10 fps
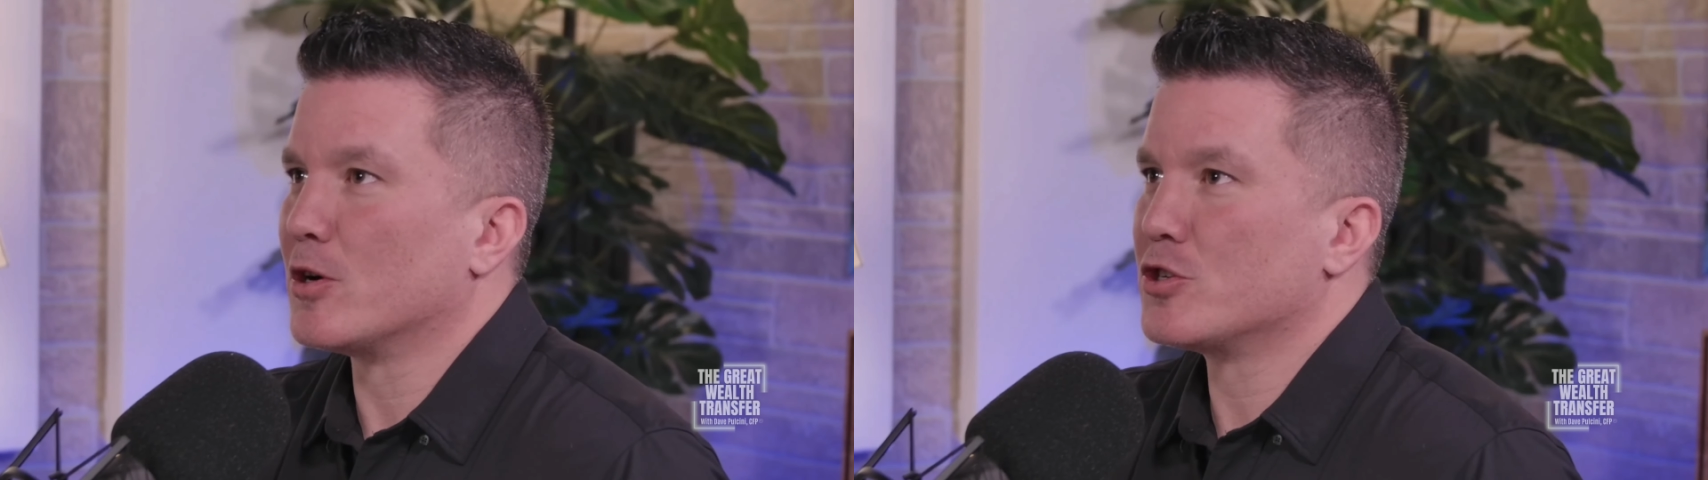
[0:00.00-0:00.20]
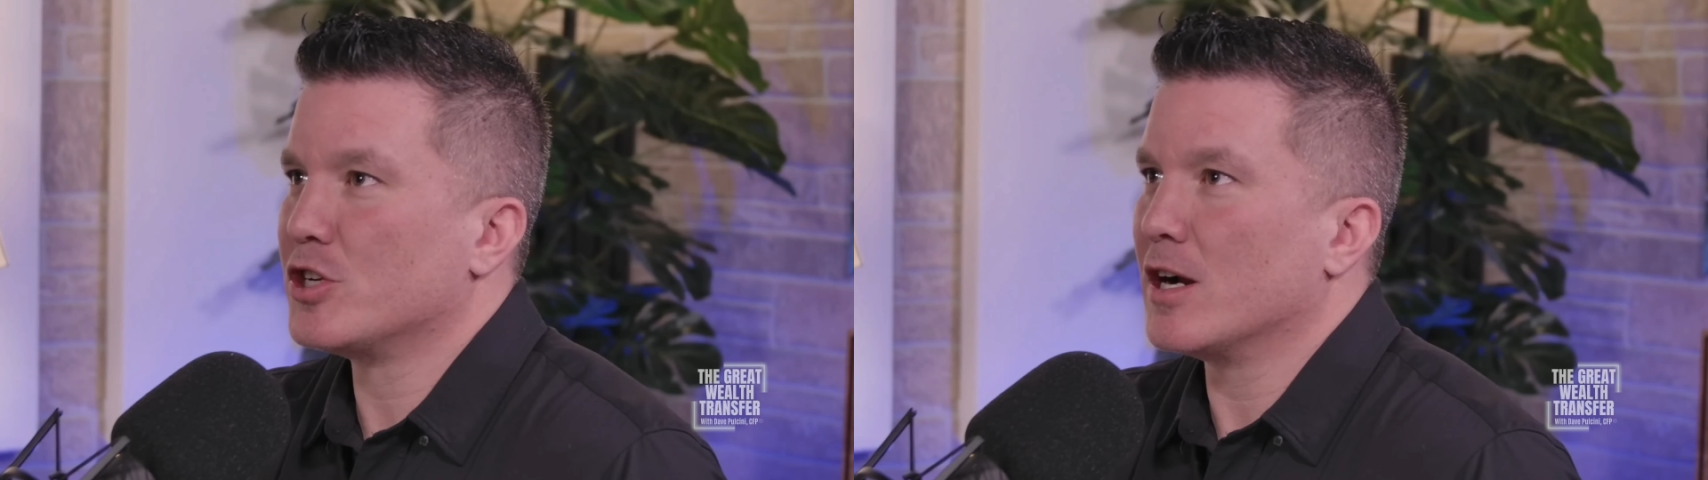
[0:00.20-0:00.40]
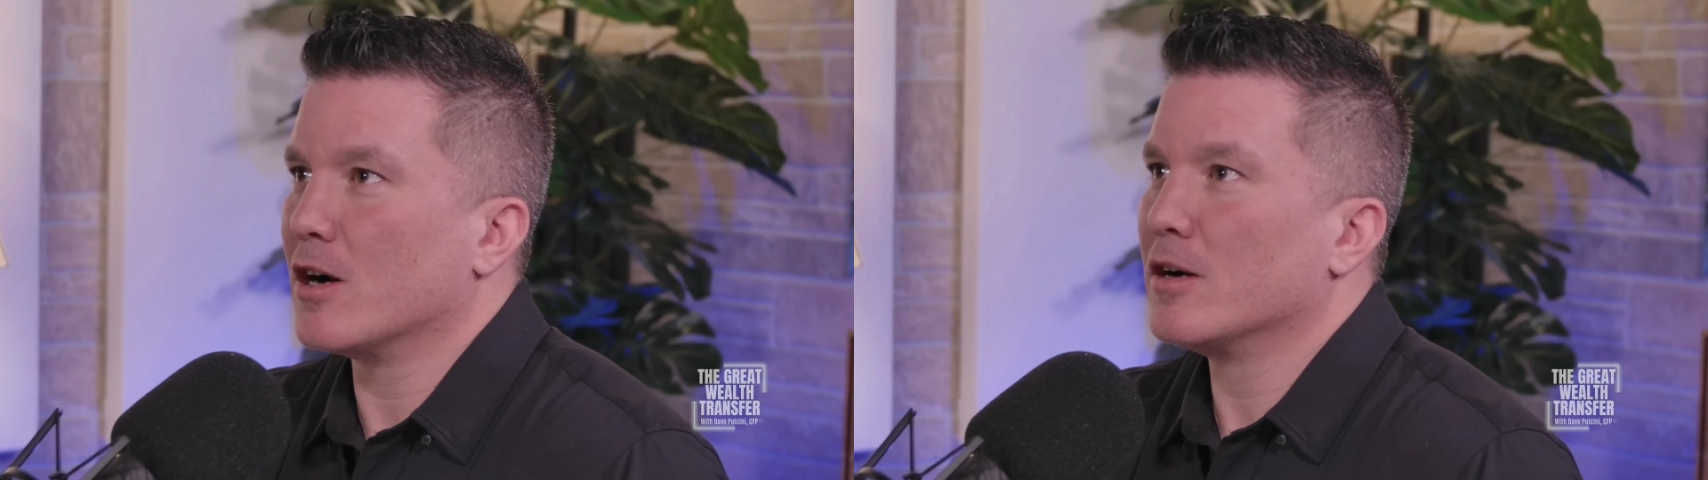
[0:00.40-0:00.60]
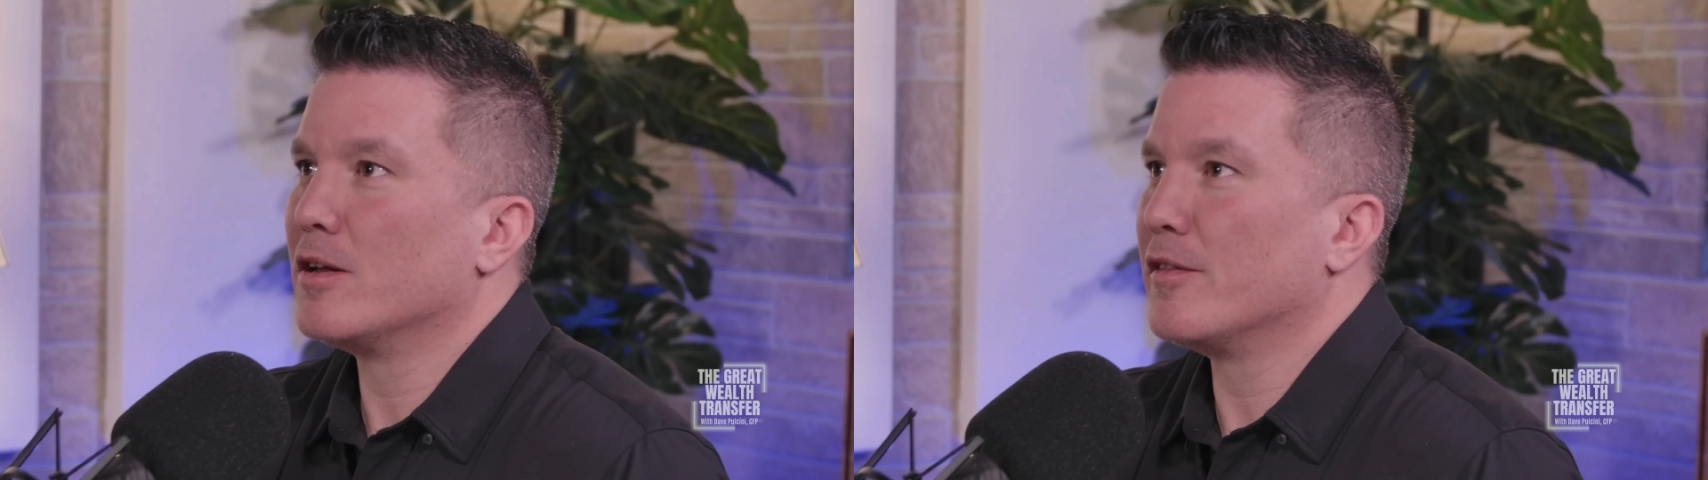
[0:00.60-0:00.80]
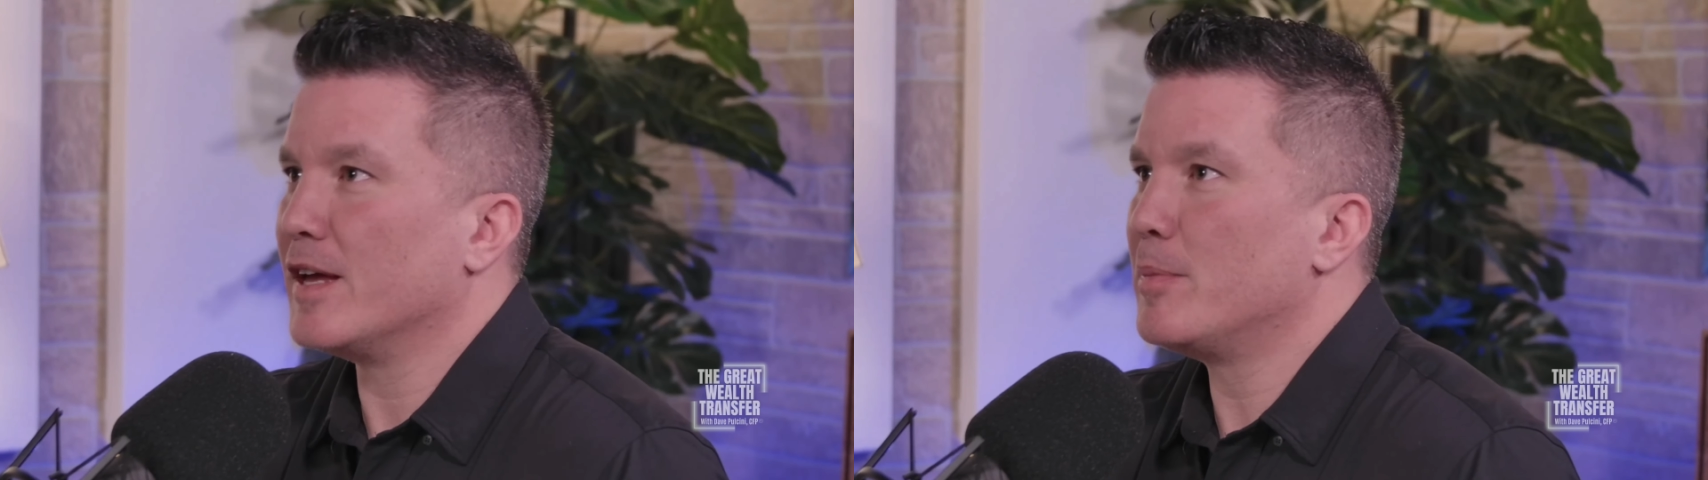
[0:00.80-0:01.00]
per
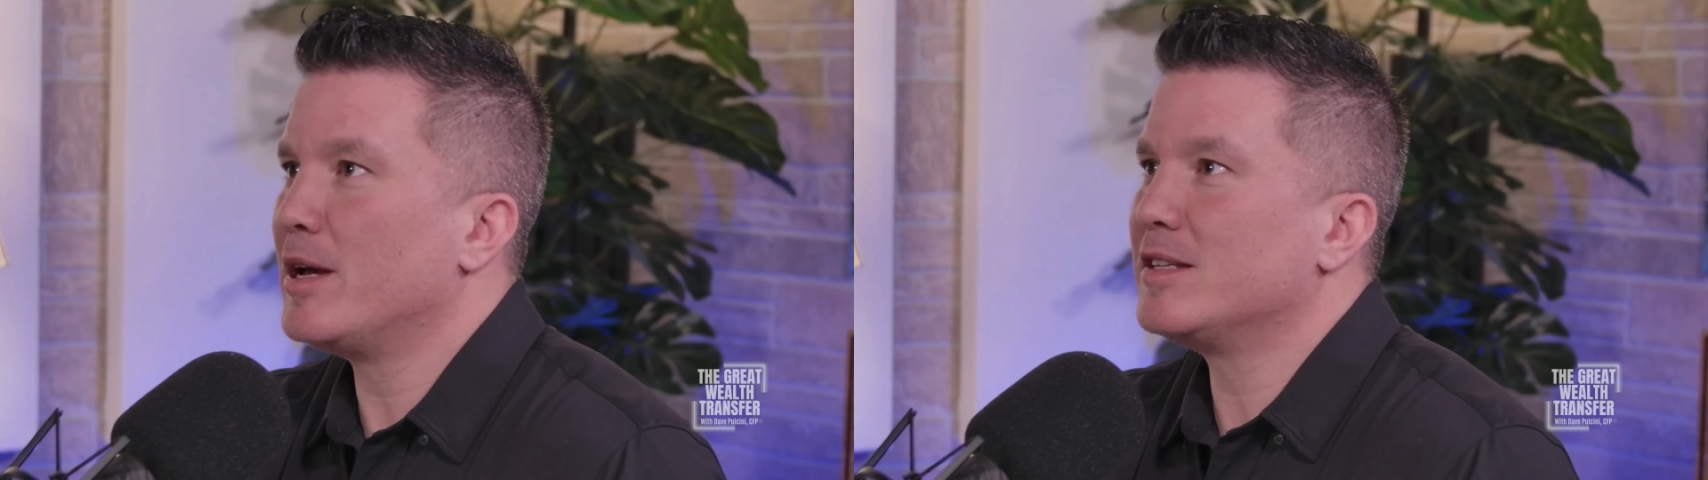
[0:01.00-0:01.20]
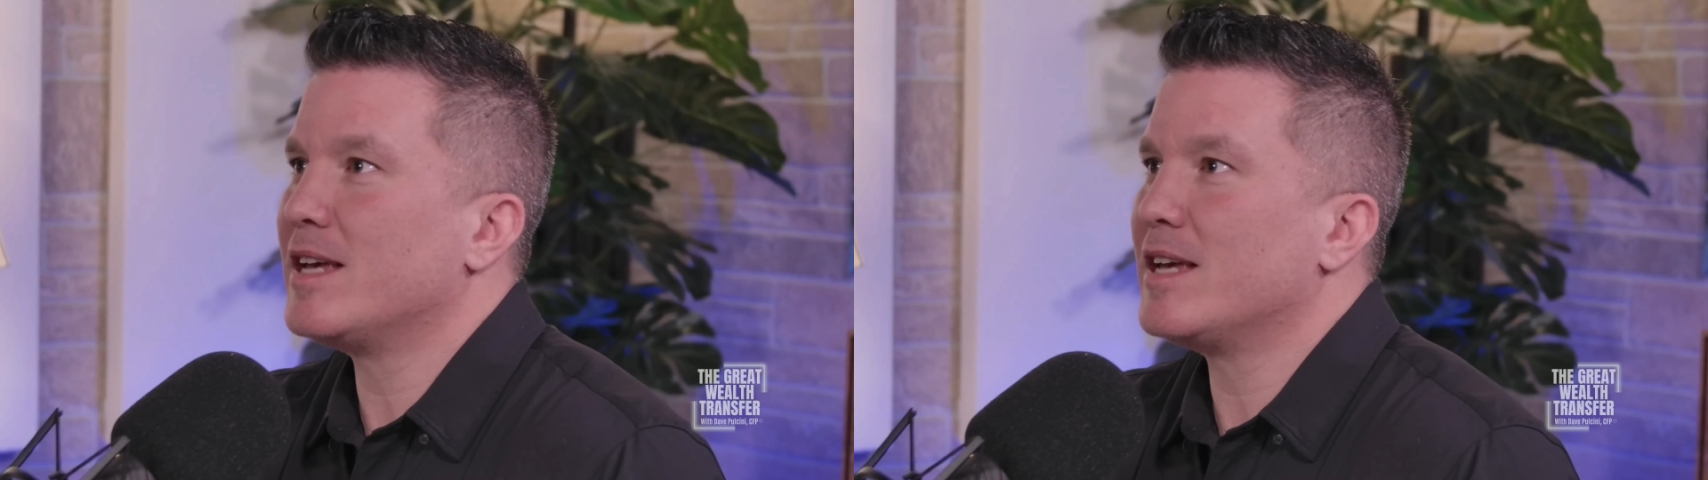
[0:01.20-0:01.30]
share, they pay